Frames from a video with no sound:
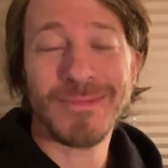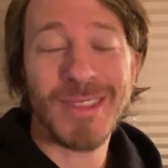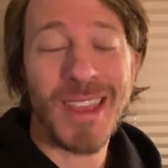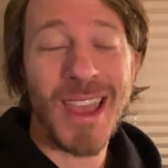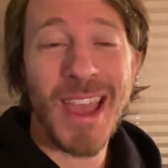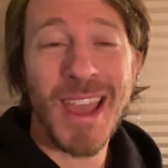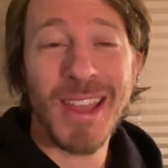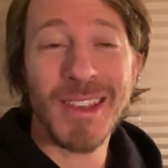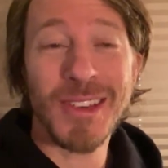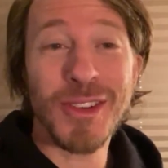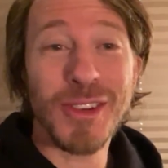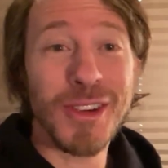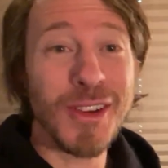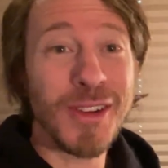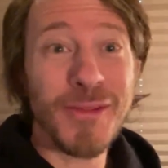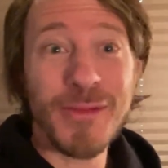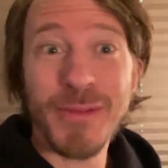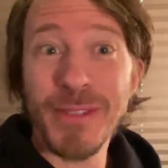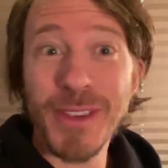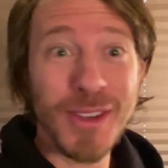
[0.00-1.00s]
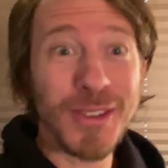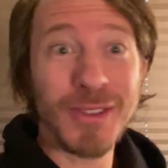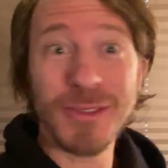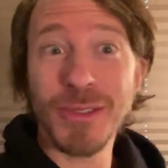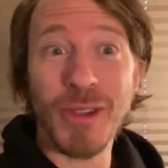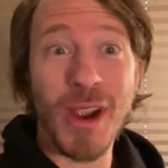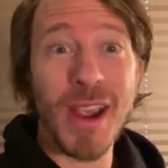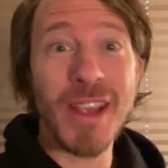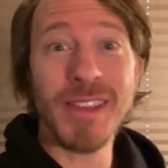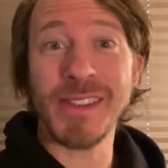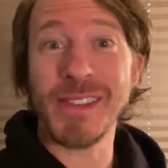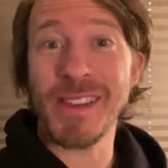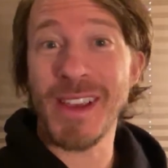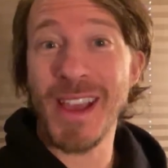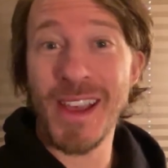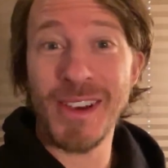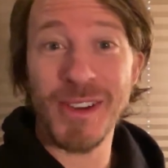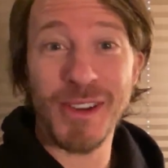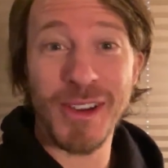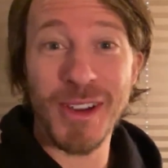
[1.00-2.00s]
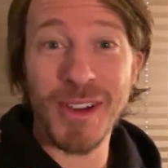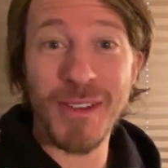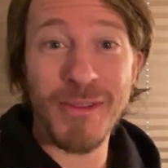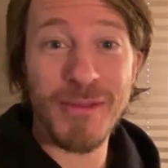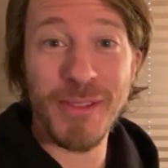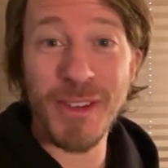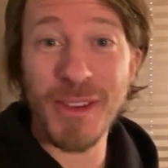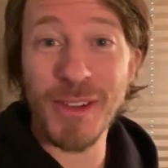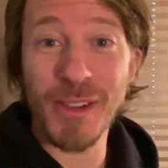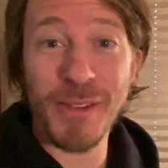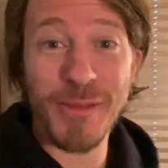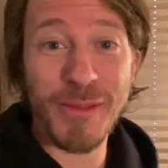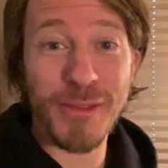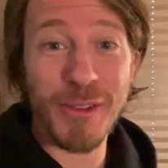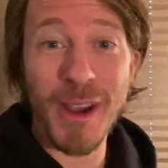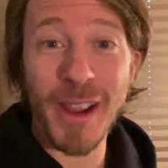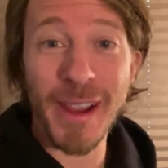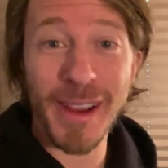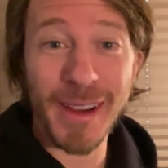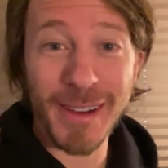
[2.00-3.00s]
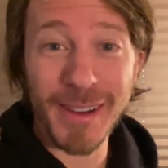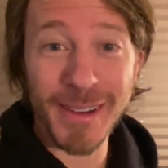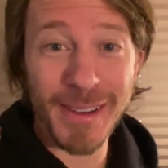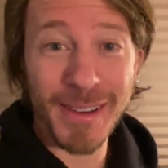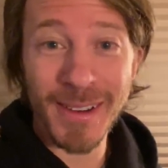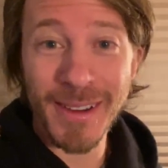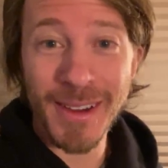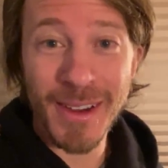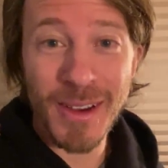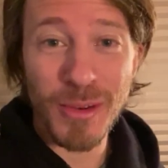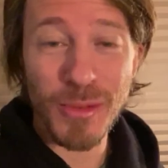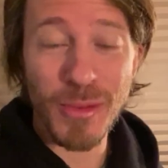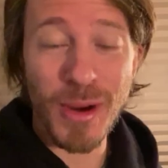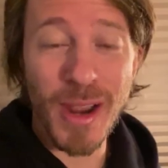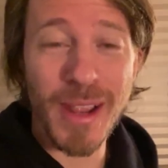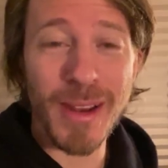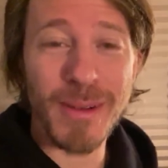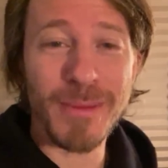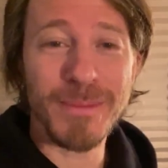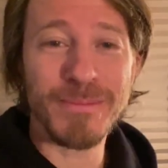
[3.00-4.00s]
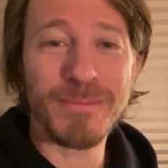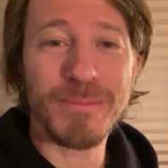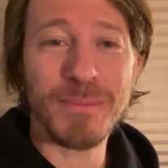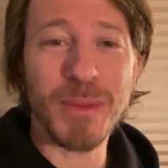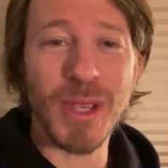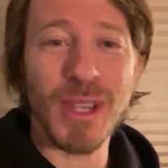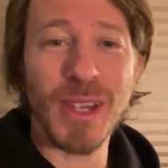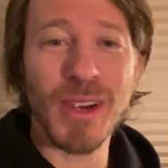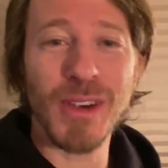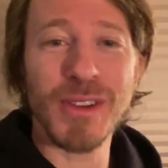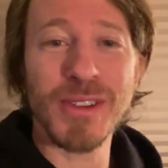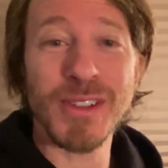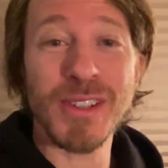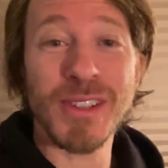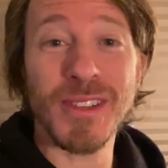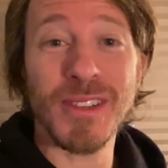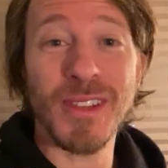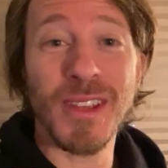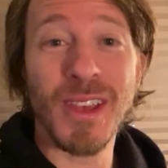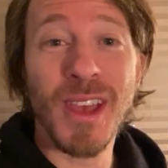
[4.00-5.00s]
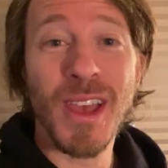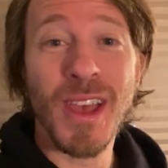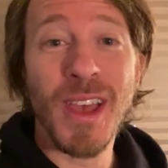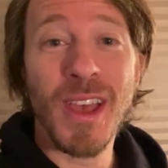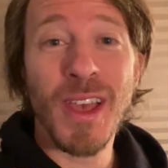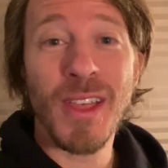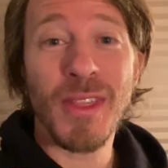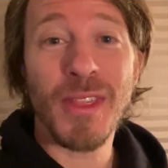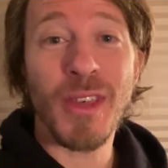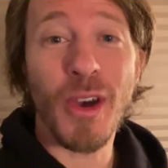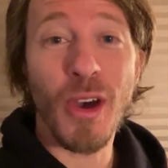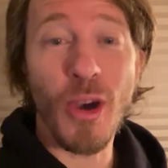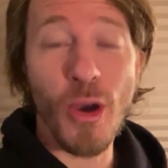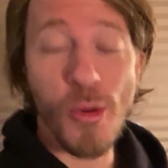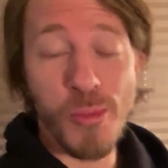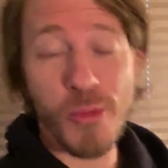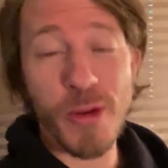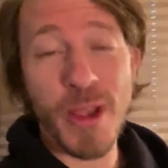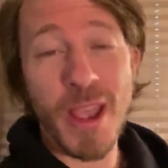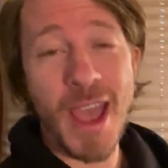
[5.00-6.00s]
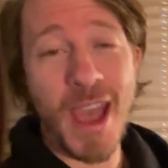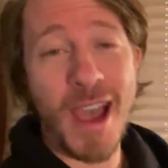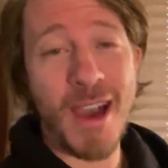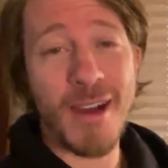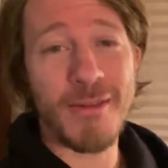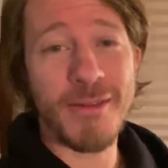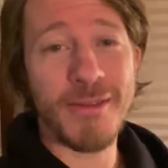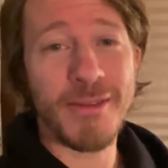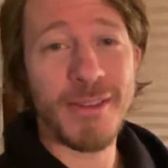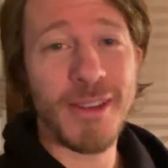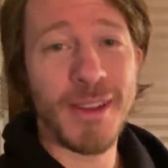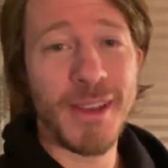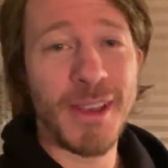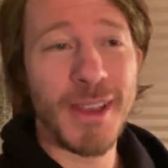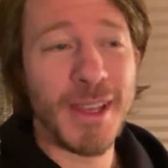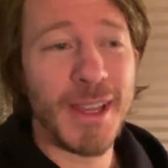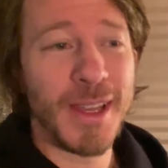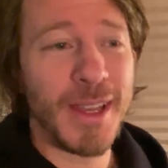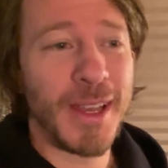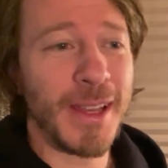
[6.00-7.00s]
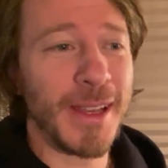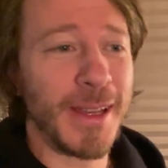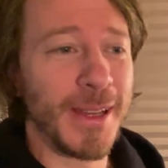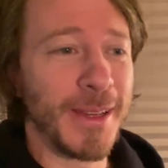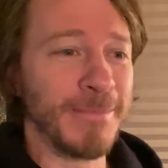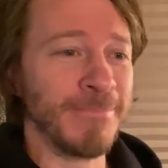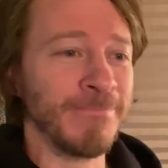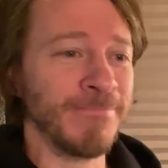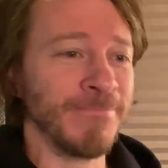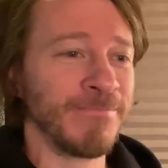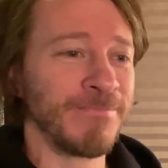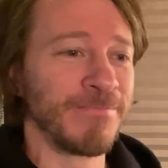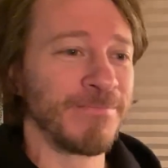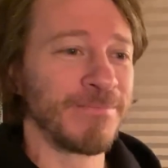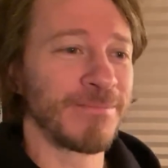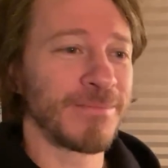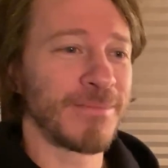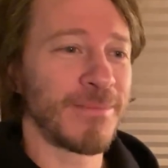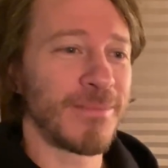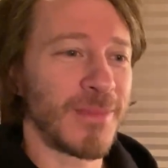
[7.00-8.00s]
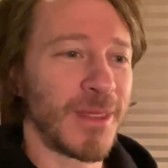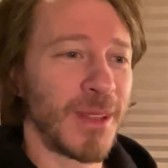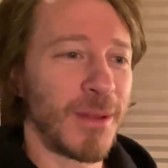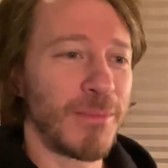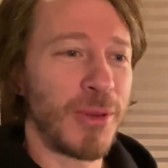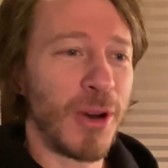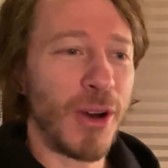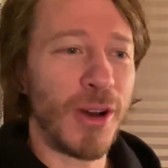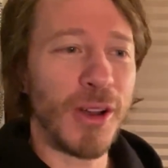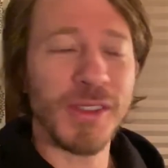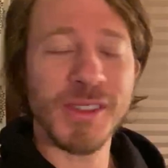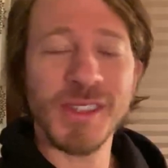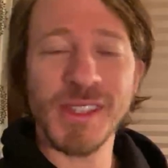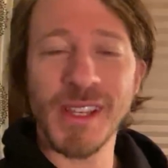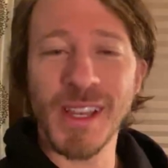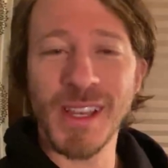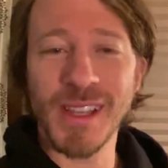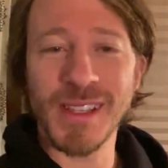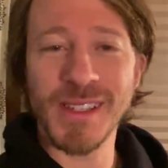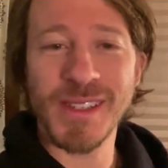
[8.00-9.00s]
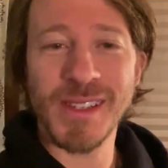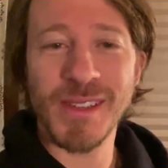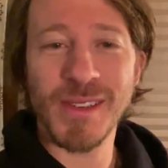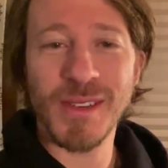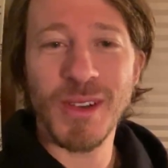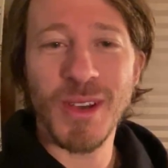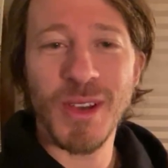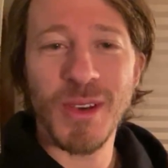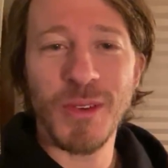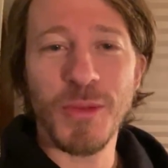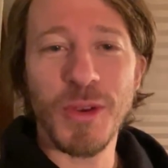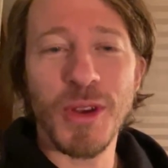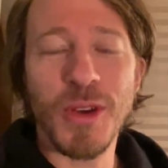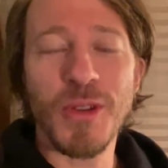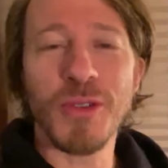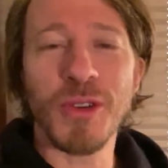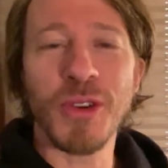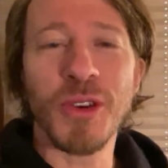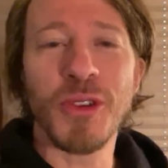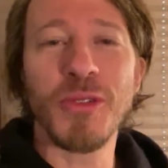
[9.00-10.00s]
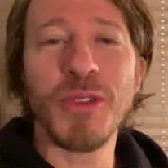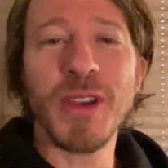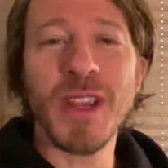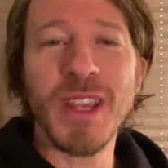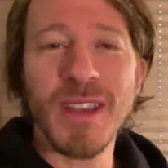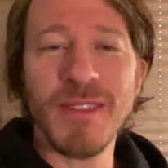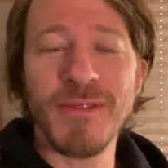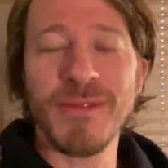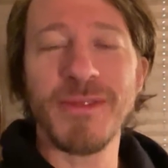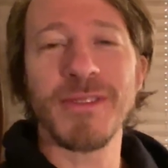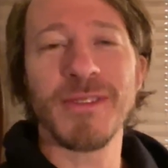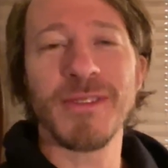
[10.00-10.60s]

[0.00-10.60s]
and you're gonna feel crazy and you're gonna feel afraid, right? But here's the hope we have. Um, Paul says, We don't grieve